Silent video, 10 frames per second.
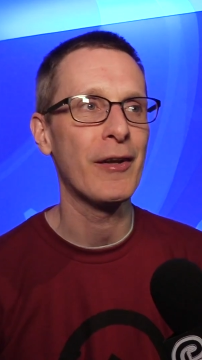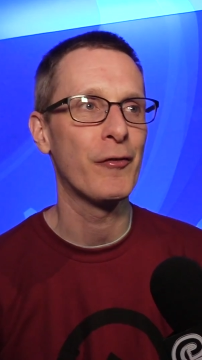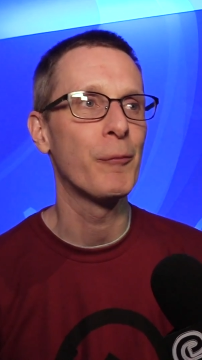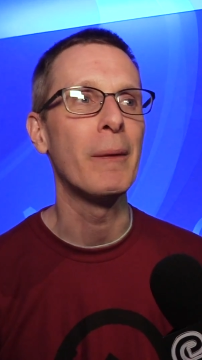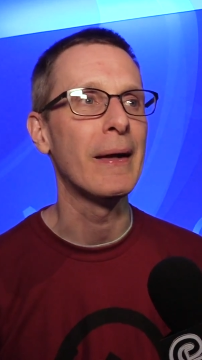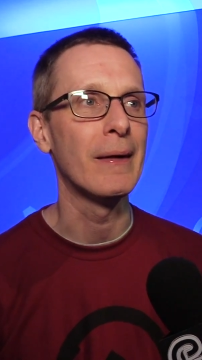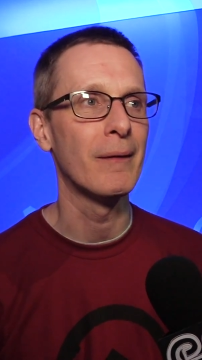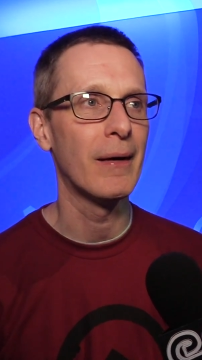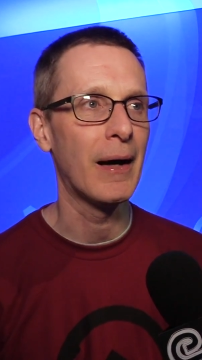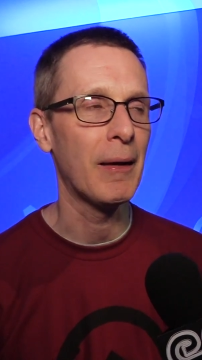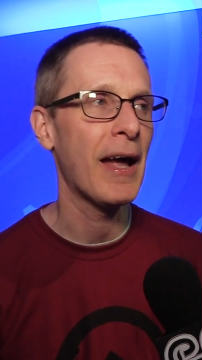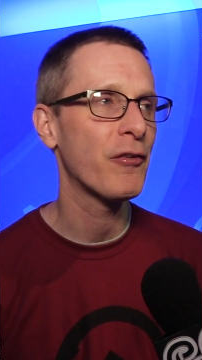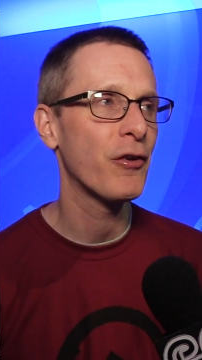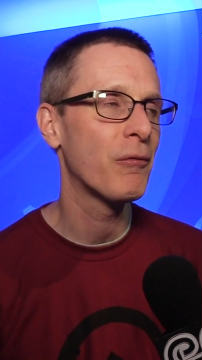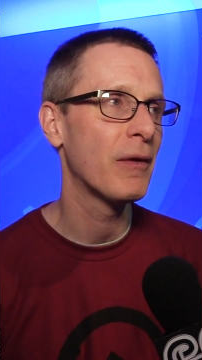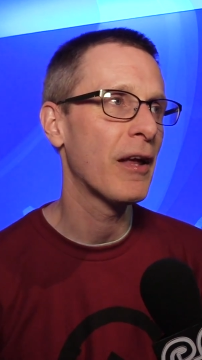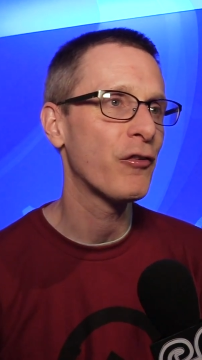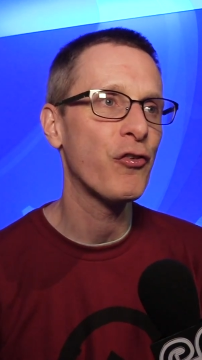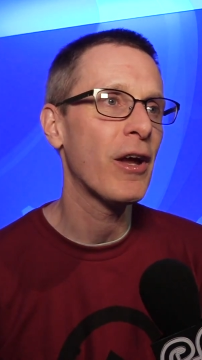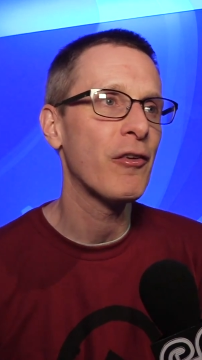has been. He has
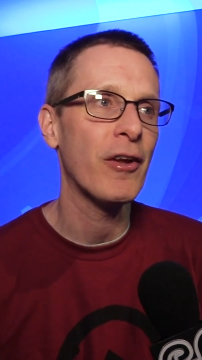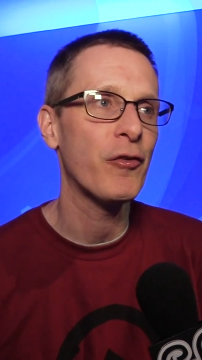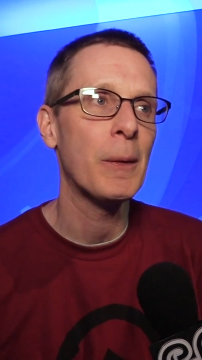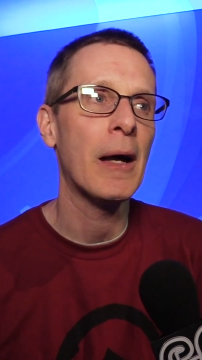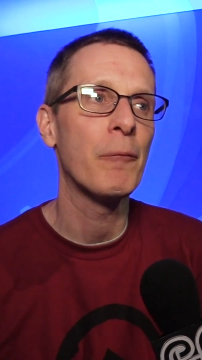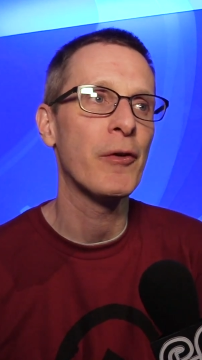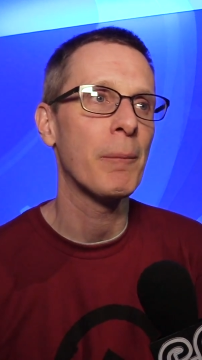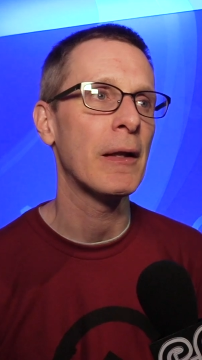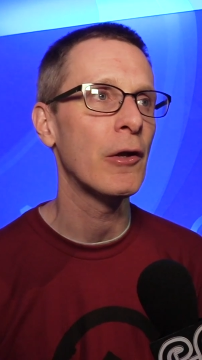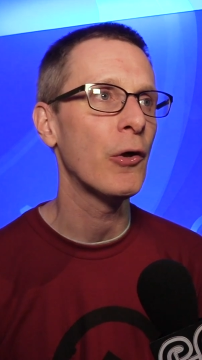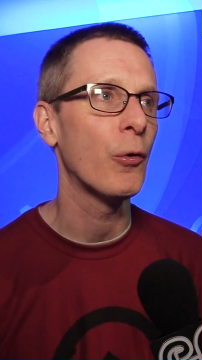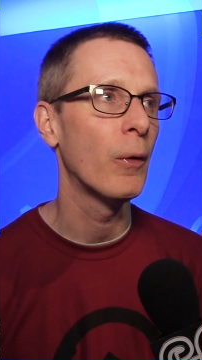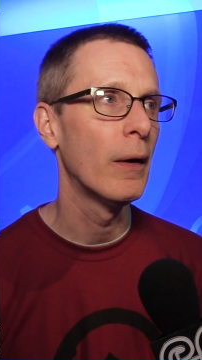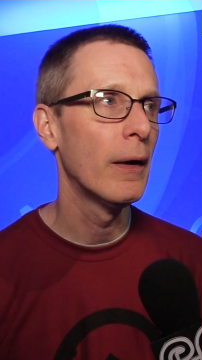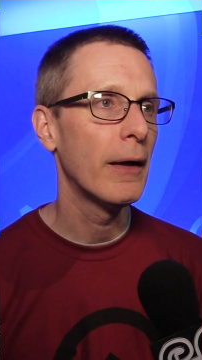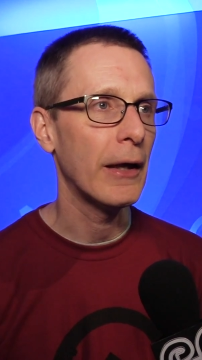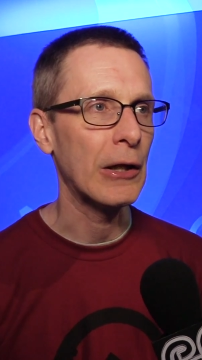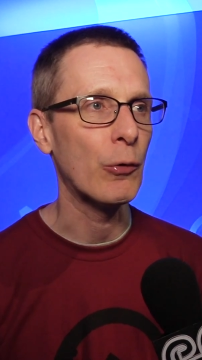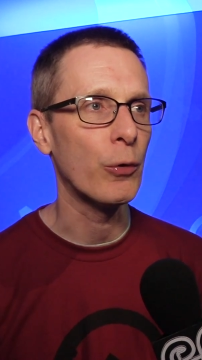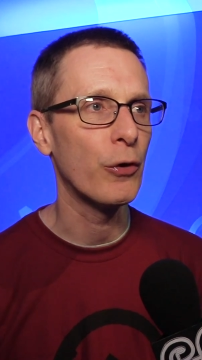to change. He has to become something new
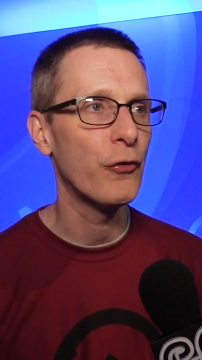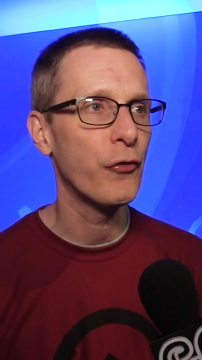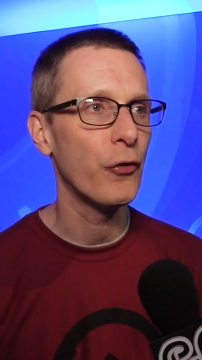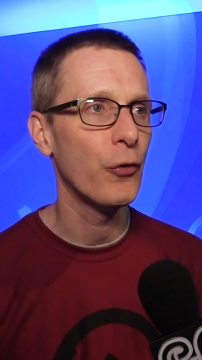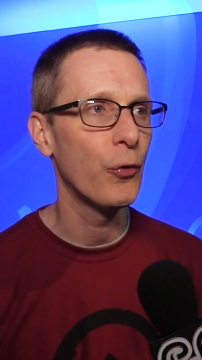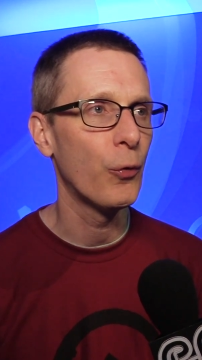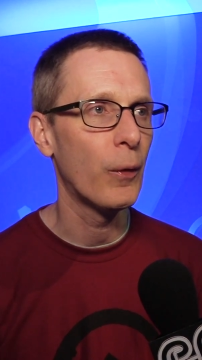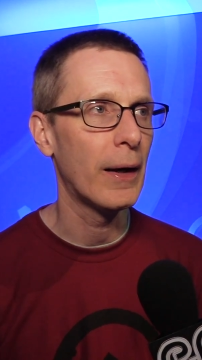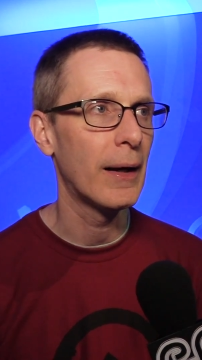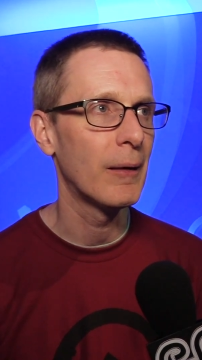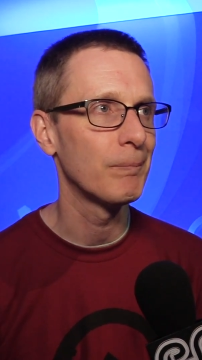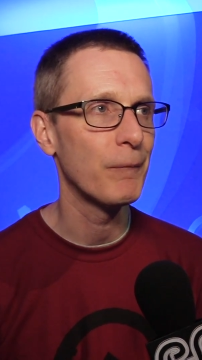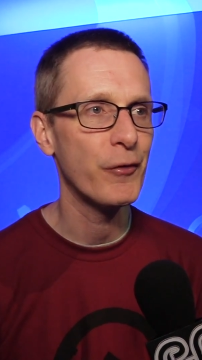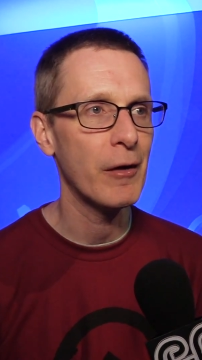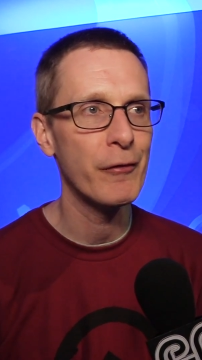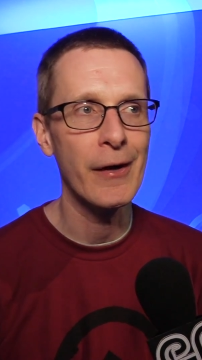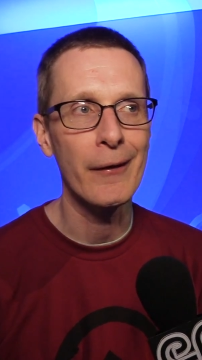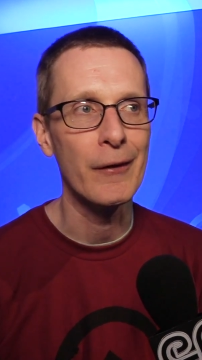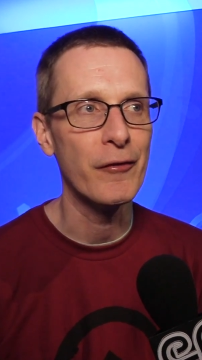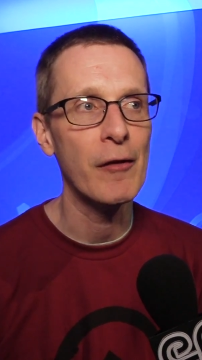in order to save his
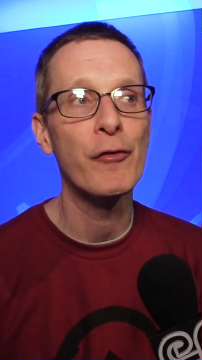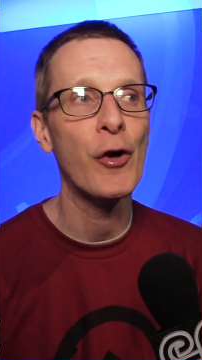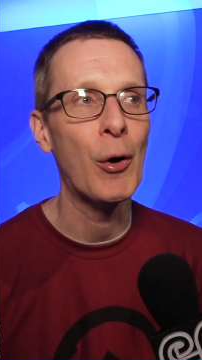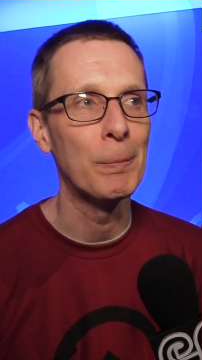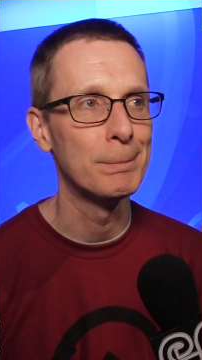island, save his home.